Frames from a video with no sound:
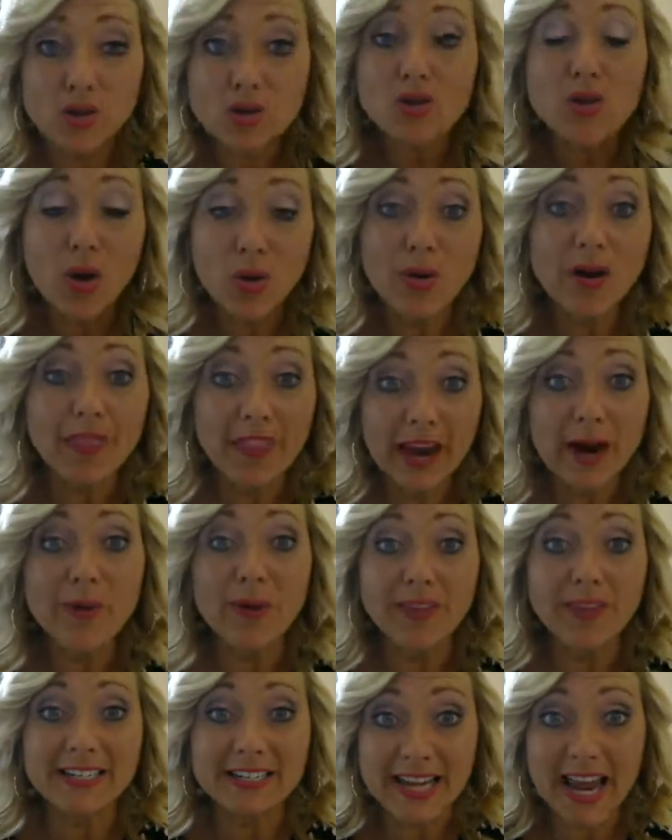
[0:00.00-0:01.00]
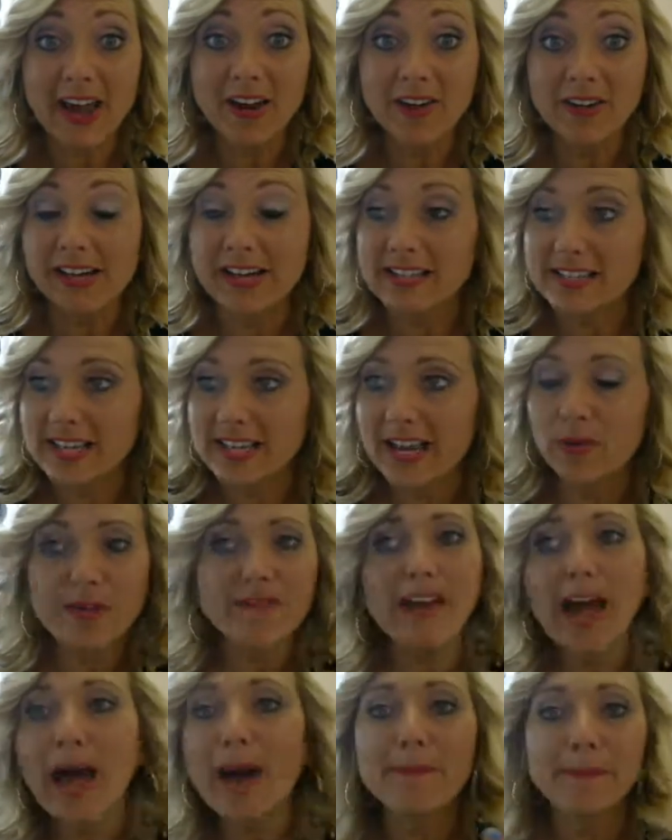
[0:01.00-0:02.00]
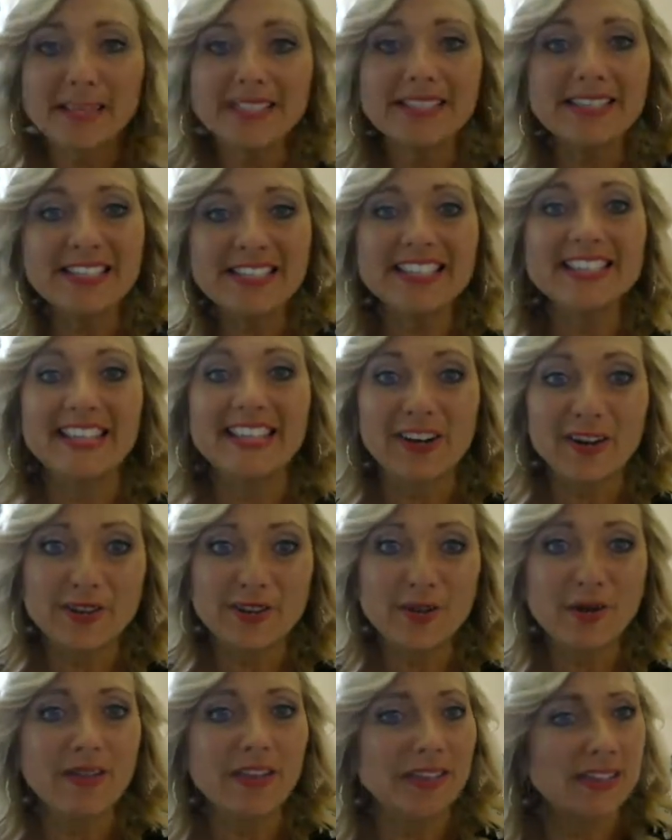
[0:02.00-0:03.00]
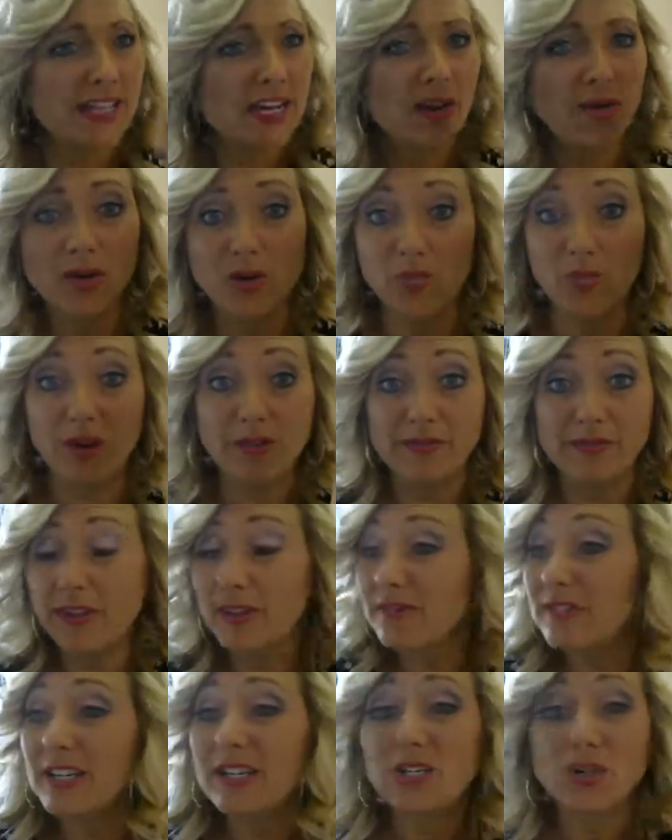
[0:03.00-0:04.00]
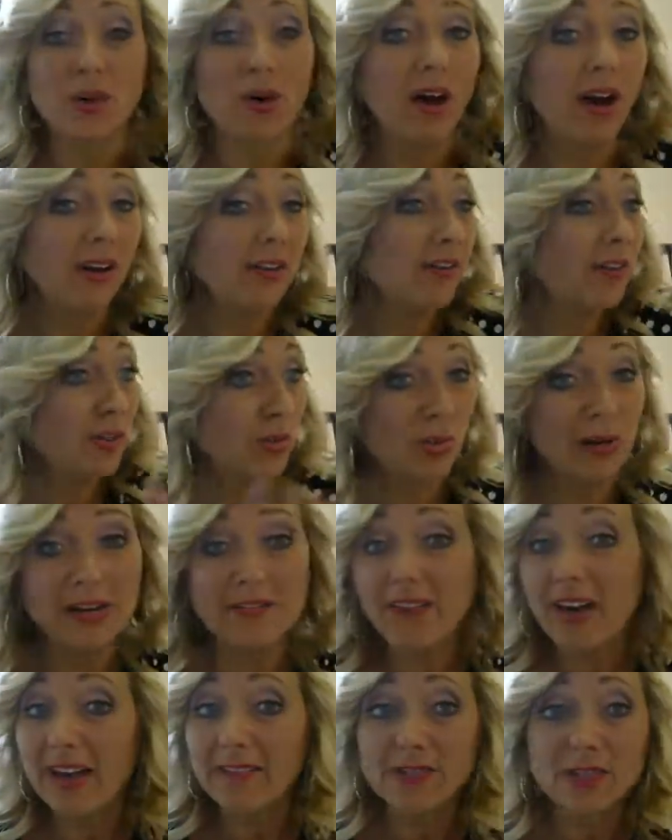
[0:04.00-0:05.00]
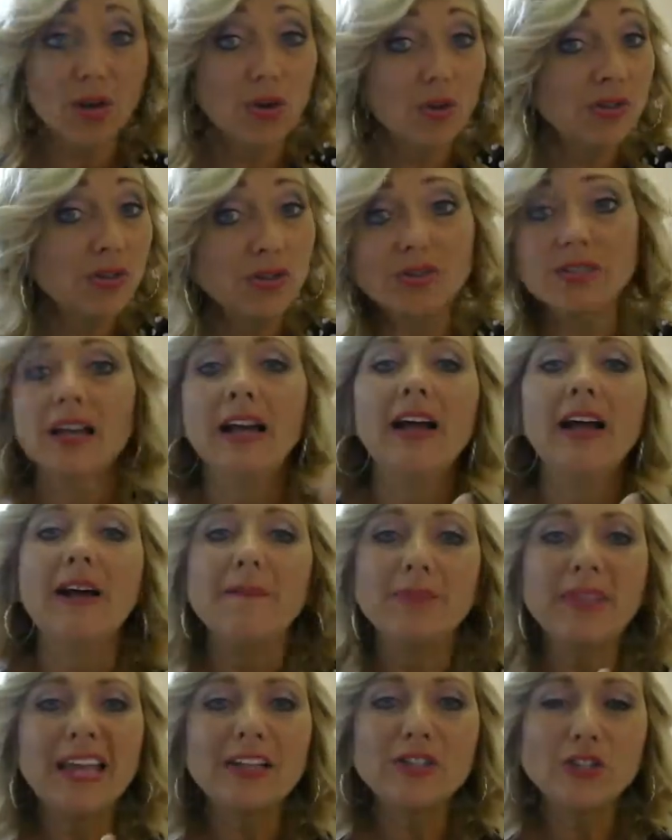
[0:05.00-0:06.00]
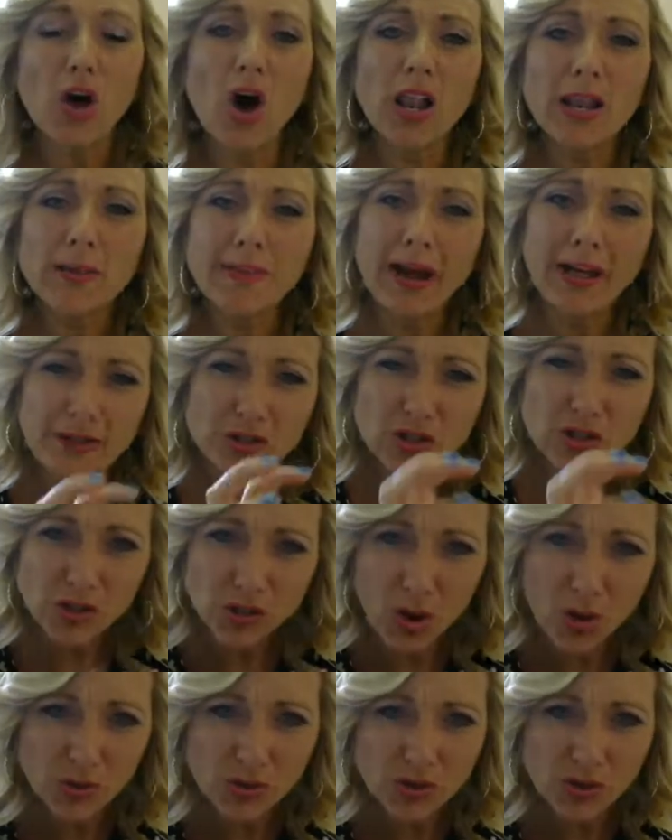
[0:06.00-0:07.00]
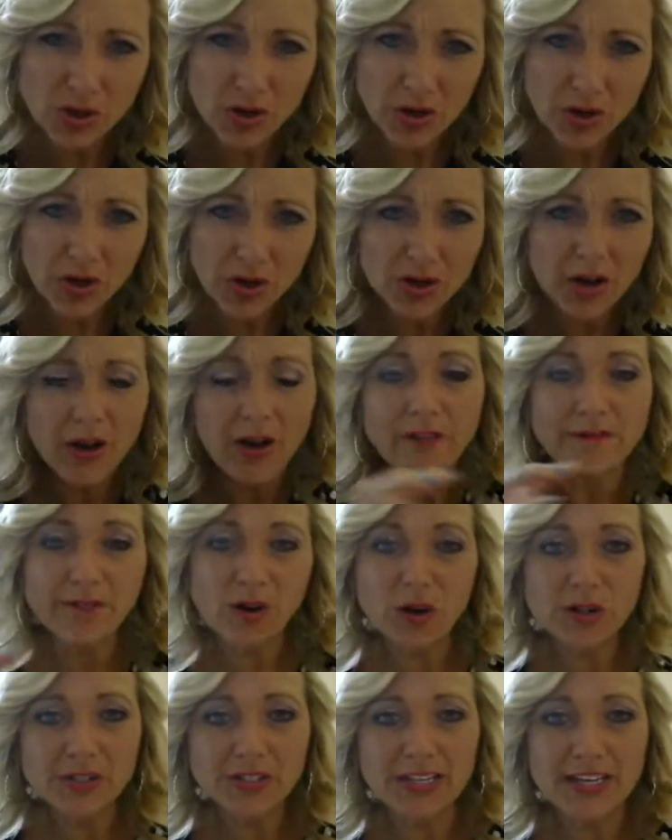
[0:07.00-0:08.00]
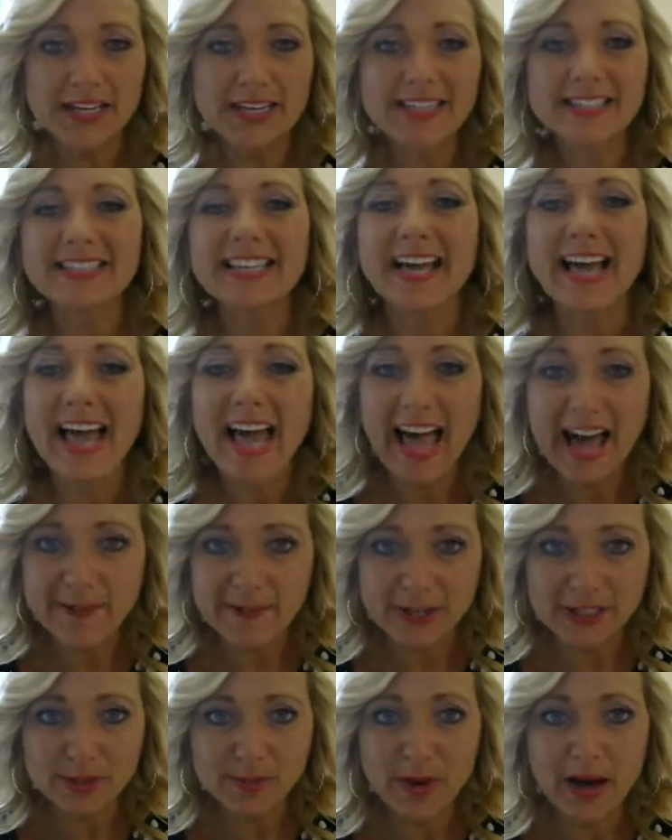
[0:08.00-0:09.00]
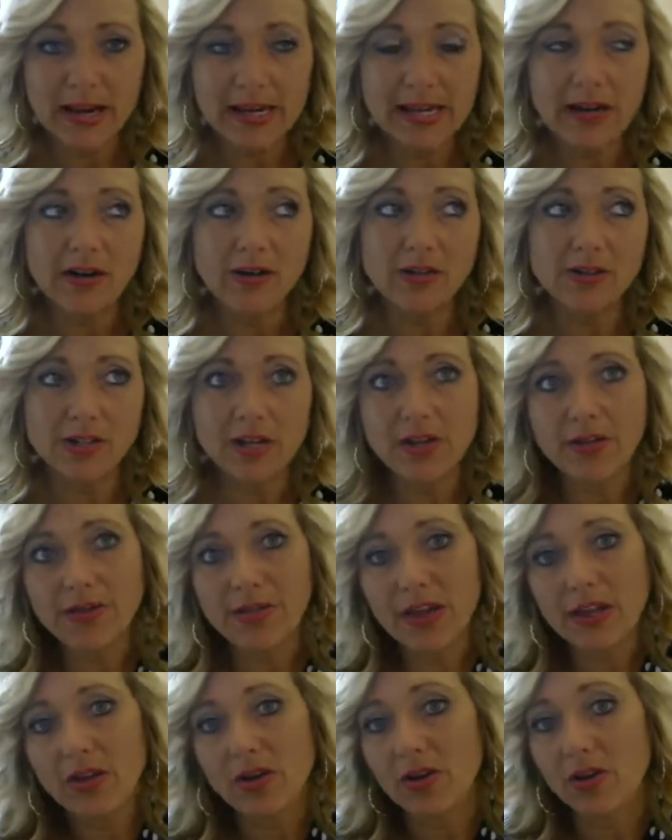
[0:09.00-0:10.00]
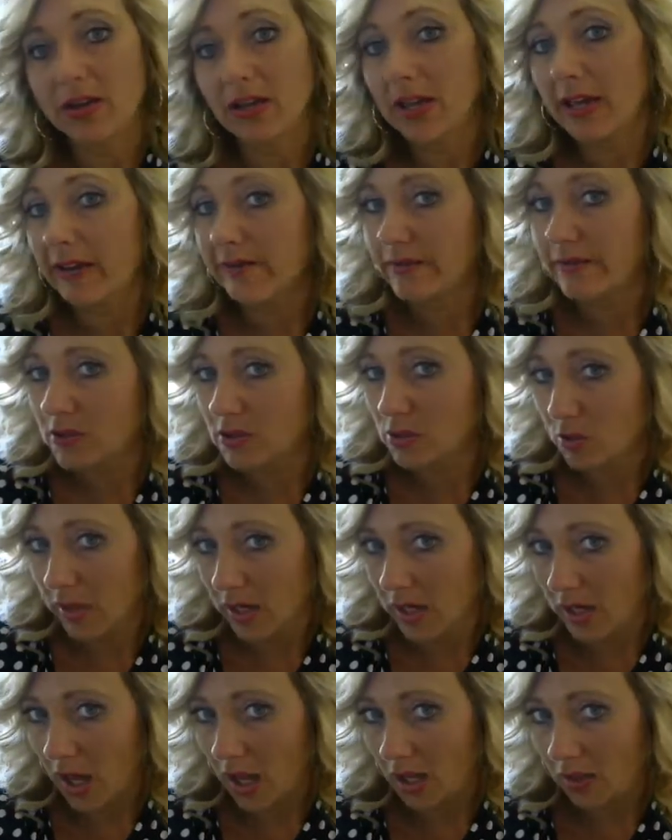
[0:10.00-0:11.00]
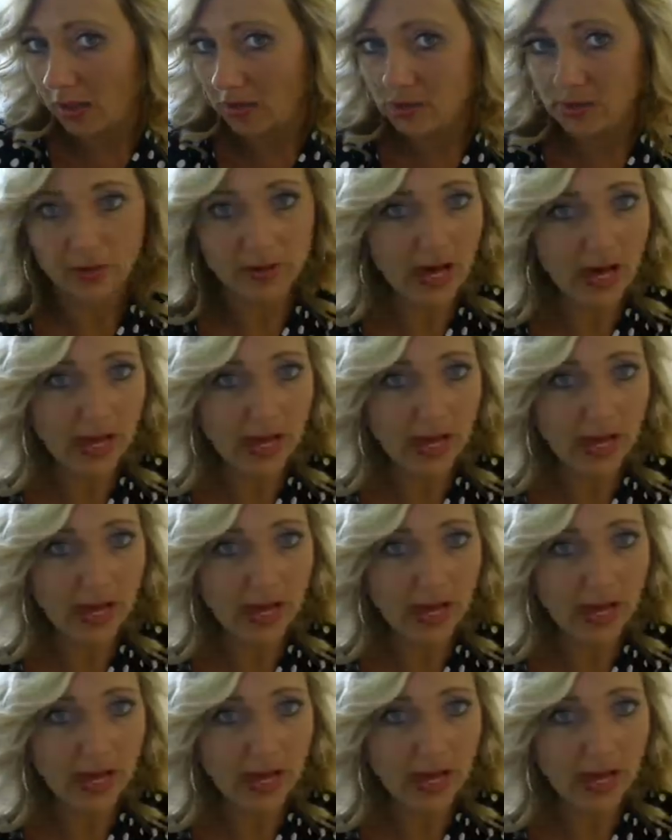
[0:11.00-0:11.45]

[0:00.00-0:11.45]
You go in there with integrity and say, we've got businesses that are doing this. Anyway, you want 50 to 125 soldiers. It's all about the soldier versus how much money, or do you think you can give us $20?